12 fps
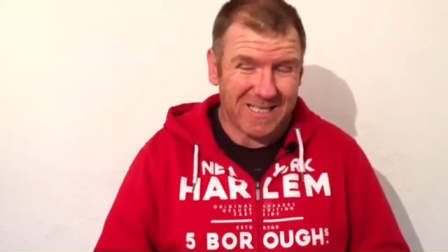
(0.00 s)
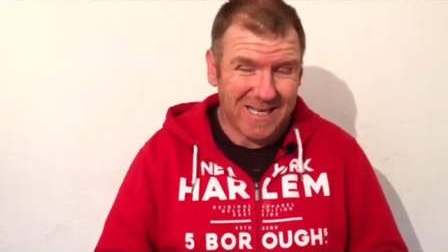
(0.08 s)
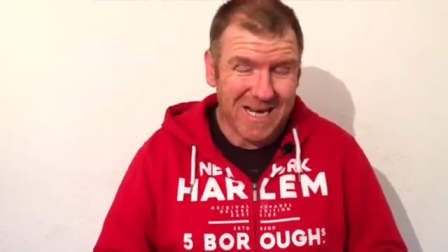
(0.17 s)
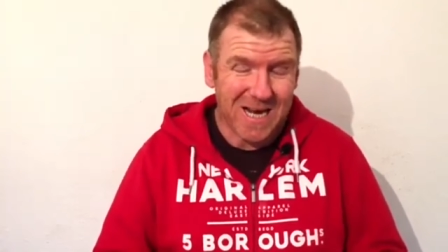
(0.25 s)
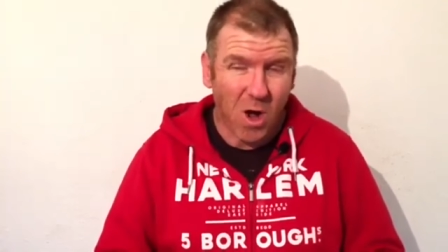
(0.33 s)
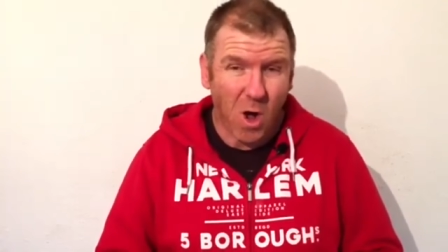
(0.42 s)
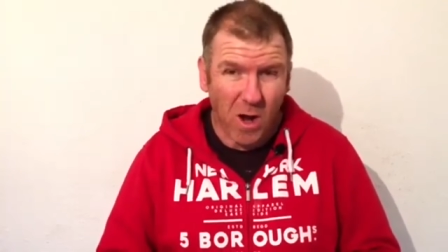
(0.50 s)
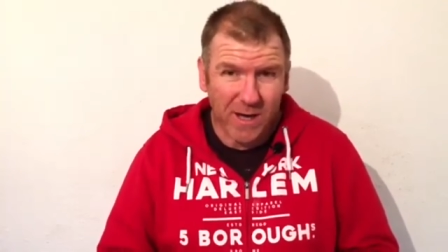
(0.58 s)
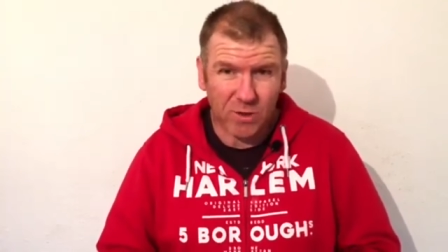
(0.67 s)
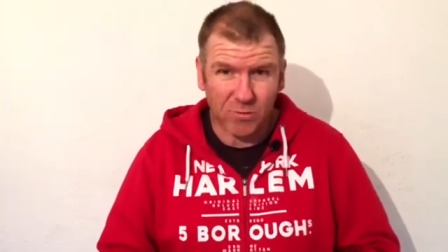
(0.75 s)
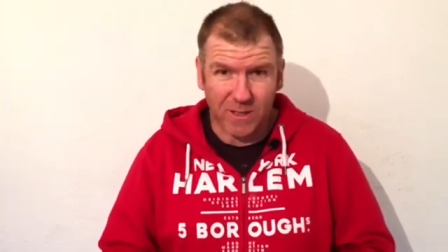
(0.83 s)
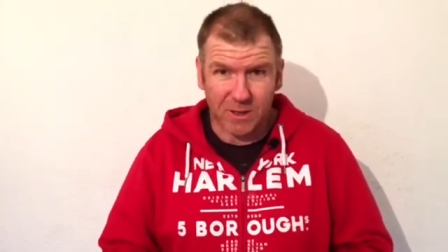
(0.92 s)

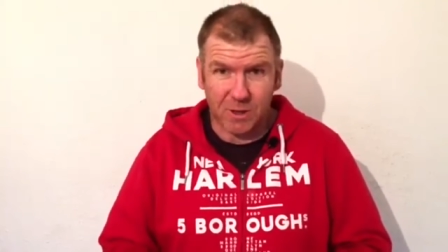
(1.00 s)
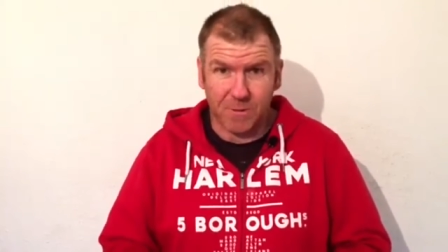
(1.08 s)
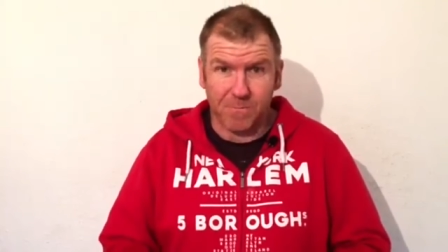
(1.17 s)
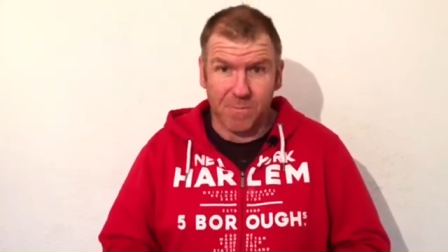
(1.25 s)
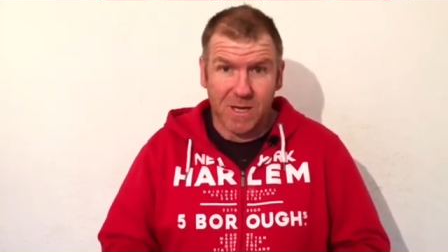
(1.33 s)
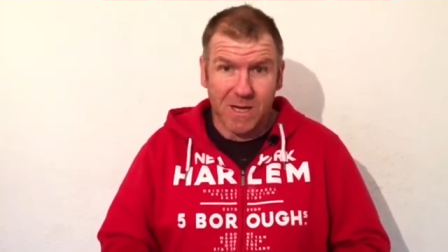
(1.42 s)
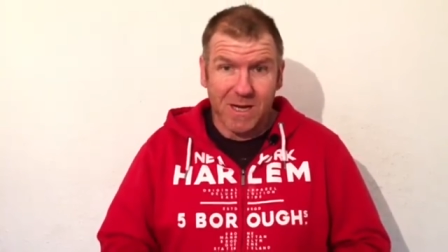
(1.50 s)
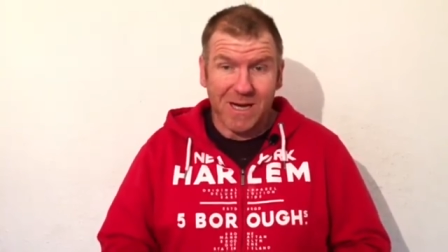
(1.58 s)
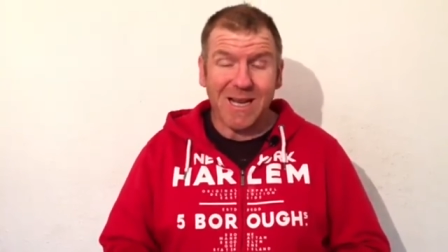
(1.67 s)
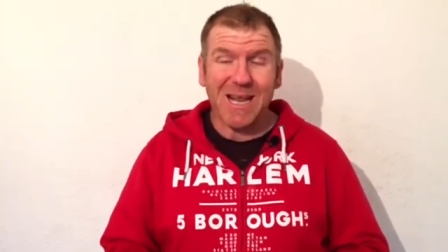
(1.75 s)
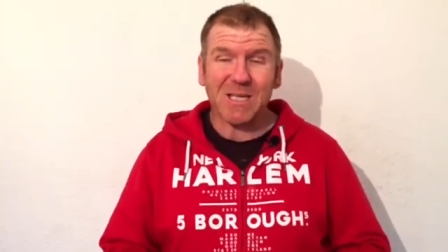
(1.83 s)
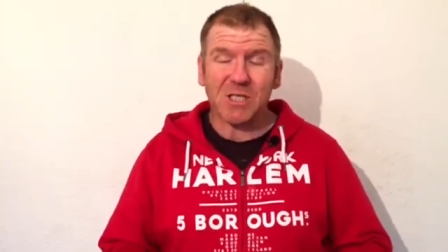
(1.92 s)
dehydration.
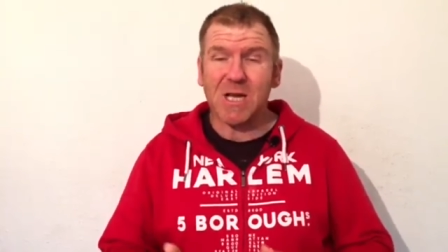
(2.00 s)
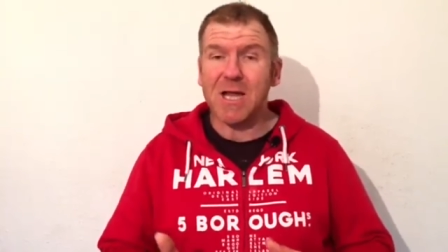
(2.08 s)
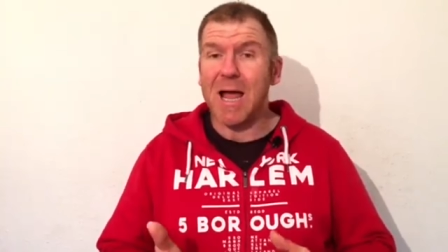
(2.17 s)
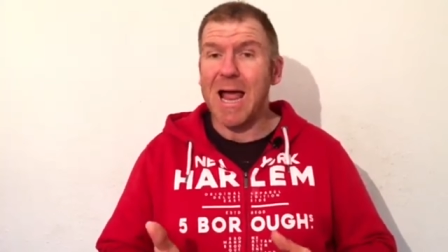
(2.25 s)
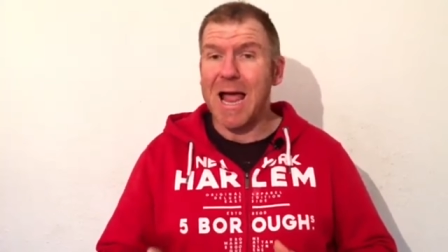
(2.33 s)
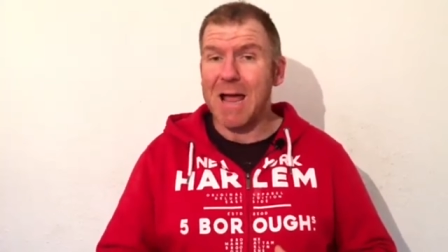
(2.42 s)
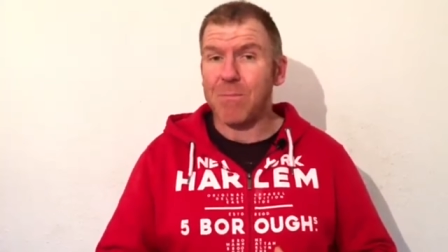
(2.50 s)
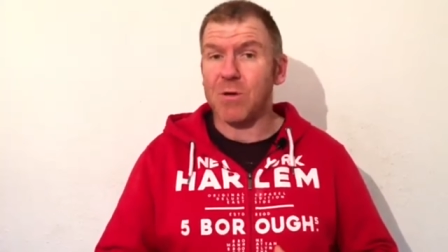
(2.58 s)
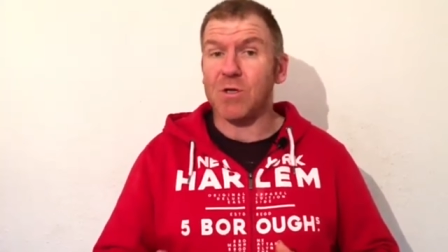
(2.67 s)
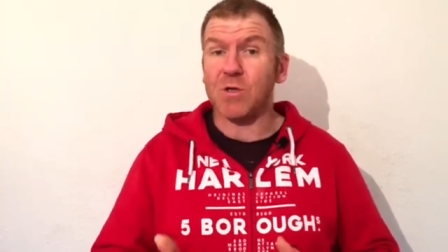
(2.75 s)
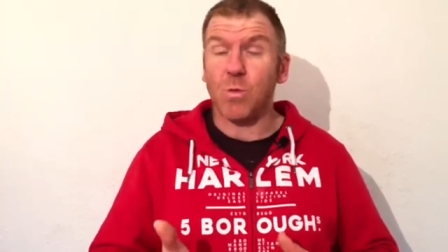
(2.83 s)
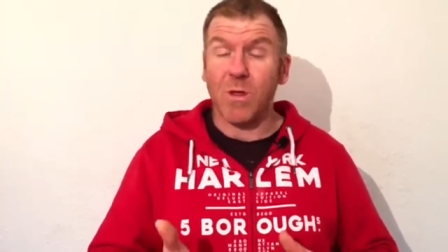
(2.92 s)
It actually
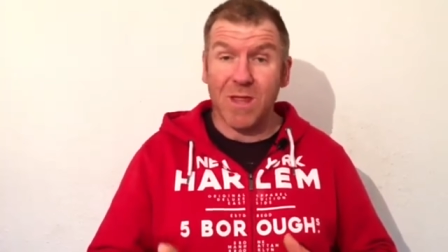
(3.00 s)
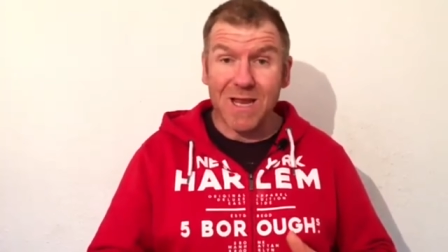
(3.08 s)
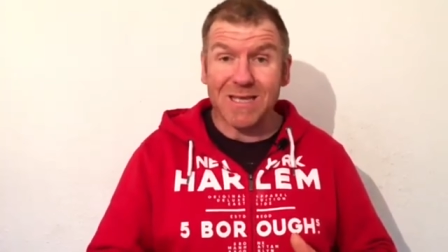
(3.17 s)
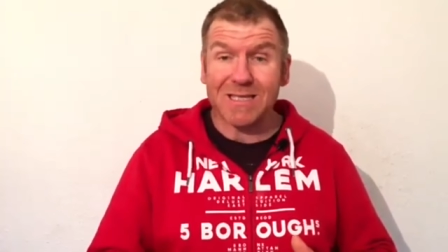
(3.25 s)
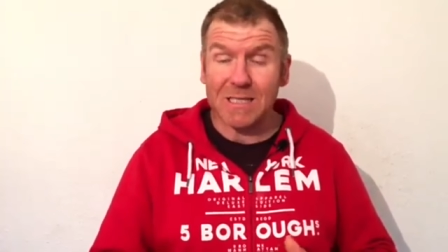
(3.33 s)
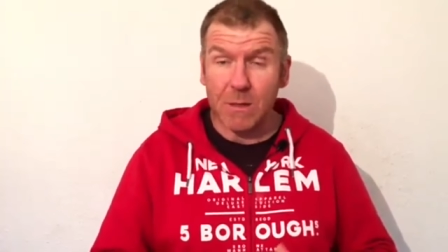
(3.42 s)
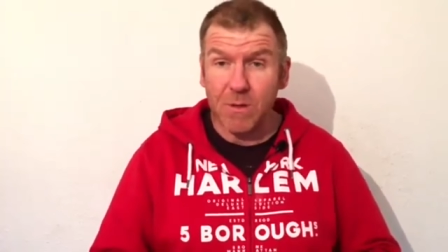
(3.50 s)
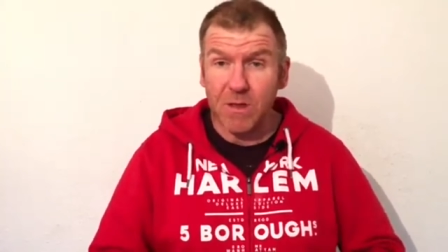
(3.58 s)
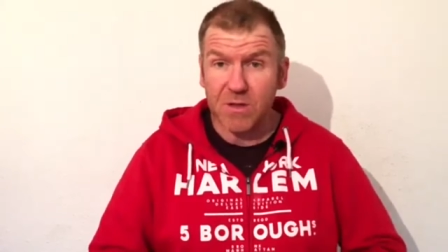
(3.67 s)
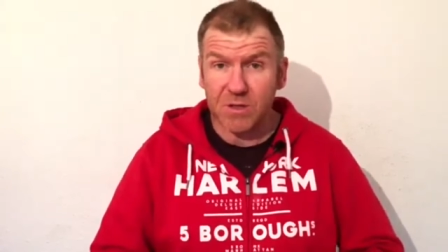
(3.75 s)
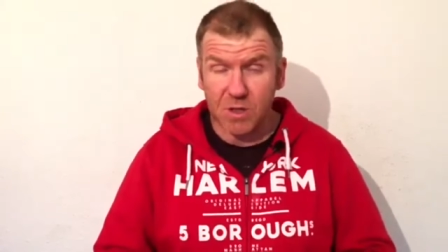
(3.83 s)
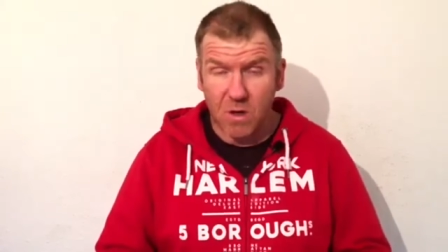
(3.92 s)
happens within some
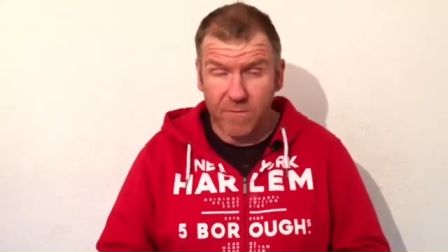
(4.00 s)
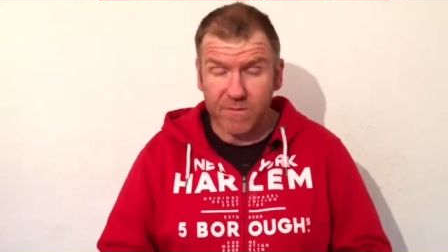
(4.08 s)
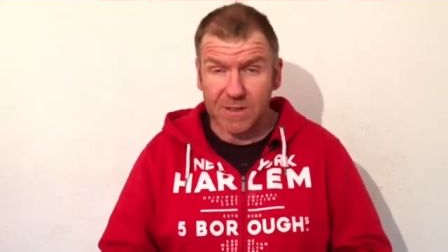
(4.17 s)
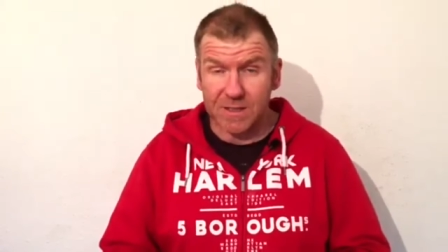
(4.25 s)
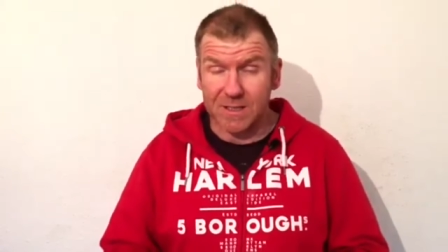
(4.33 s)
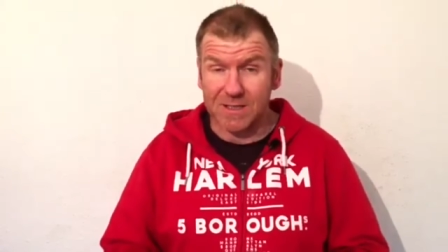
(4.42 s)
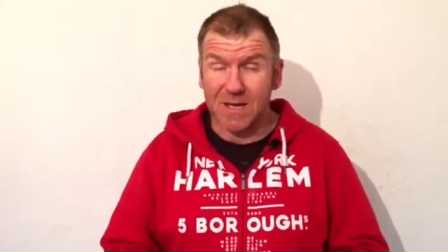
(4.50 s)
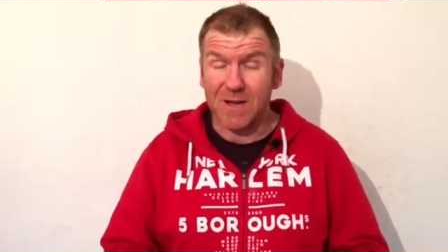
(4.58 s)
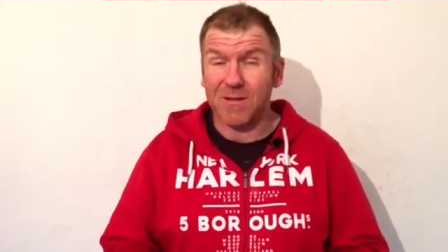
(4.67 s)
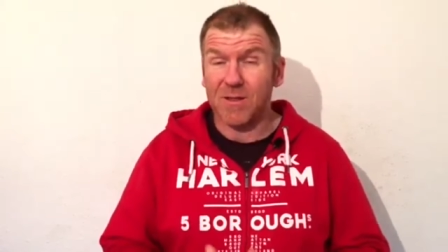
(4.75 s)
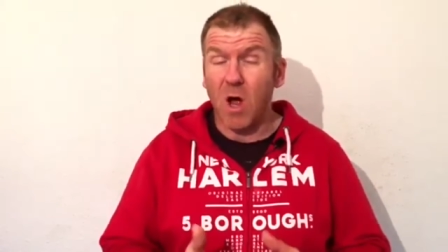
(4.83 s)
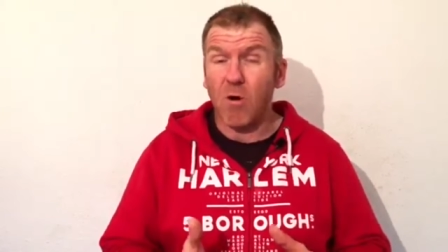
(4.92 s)
of the services
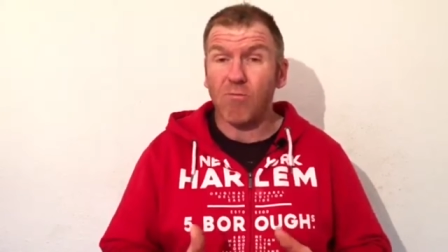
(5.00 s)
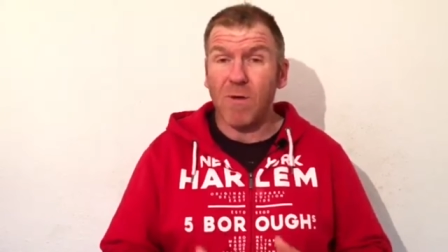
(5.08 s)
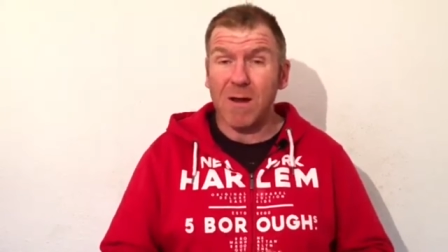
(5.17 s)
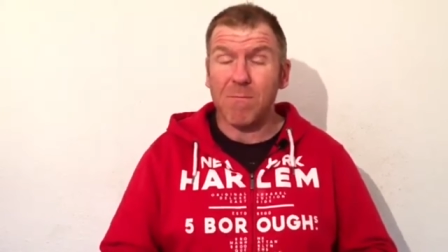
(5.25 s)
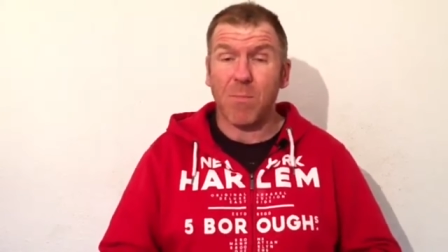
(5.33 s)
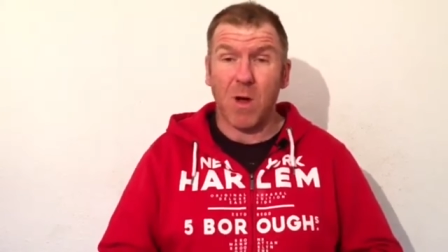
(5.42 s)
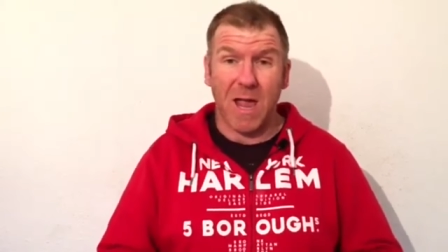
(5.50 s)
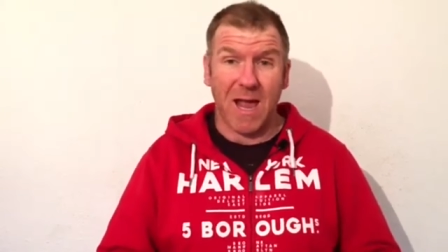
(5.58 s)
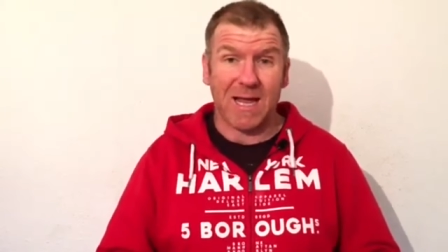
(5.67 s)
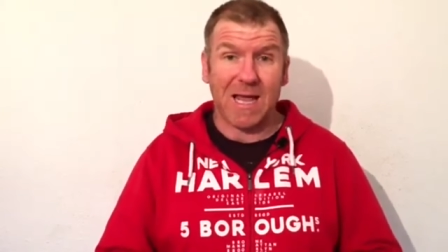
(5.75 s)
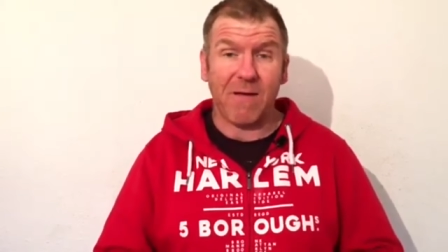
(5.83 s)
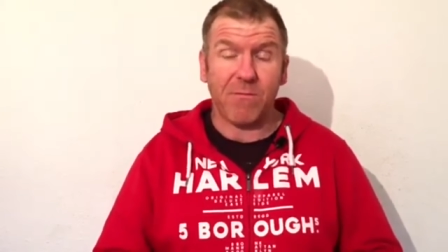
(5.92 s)
that are run by
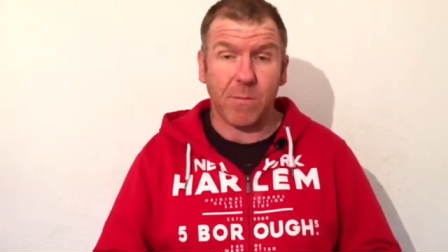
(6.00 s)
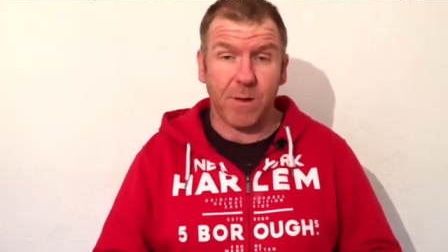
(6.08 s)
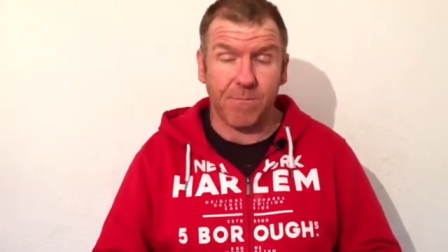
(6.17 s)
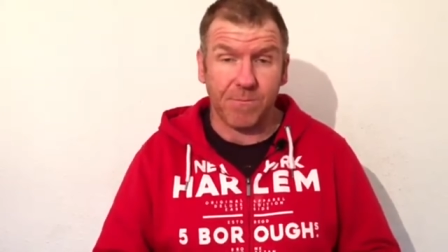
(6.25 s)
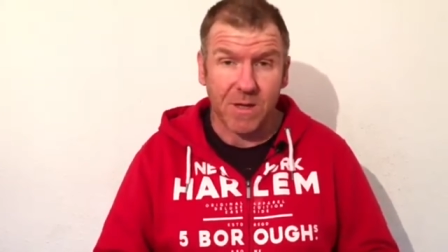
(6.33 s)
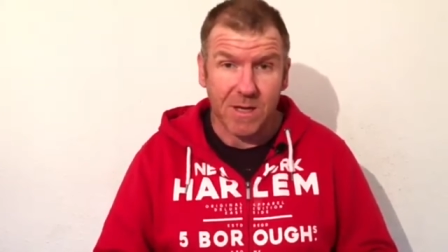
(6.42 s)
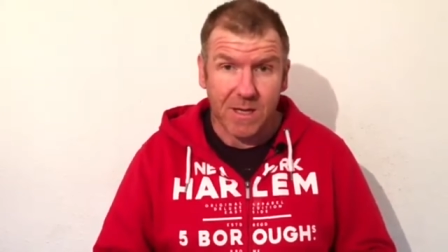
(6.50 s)
our government.